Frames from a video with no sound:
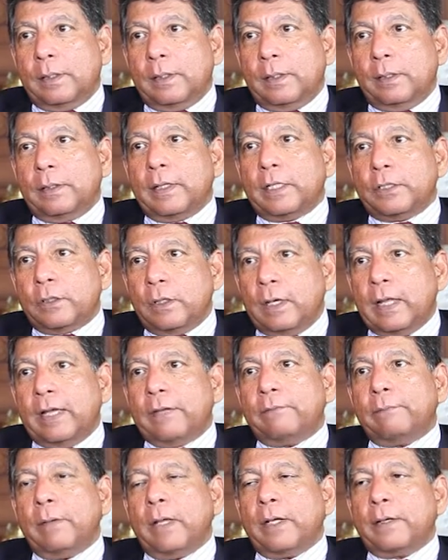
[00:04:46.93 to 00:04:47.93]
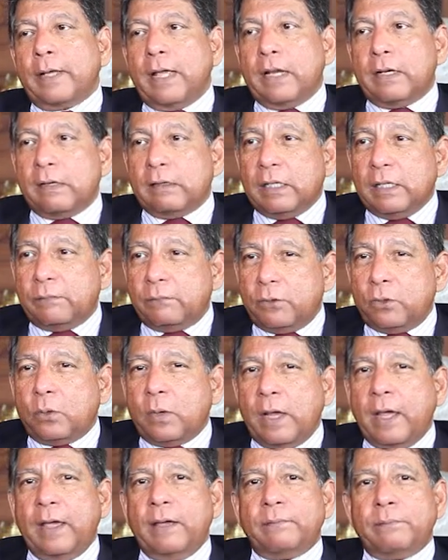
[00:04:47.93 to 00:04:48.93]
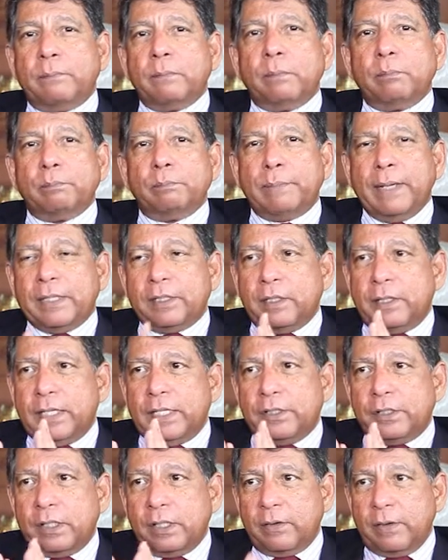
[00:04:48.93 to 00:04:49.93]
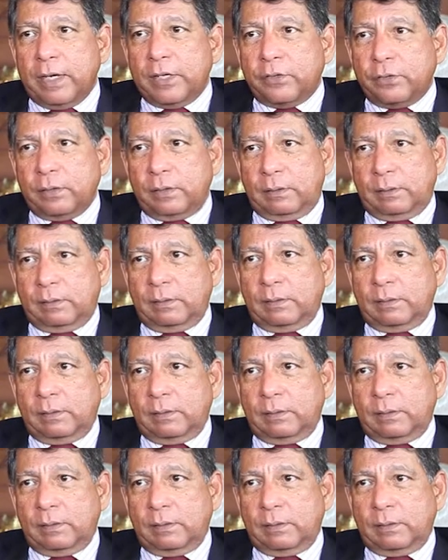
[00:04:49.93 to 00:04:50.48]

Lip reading: That's the lifeblood. And if you have better integration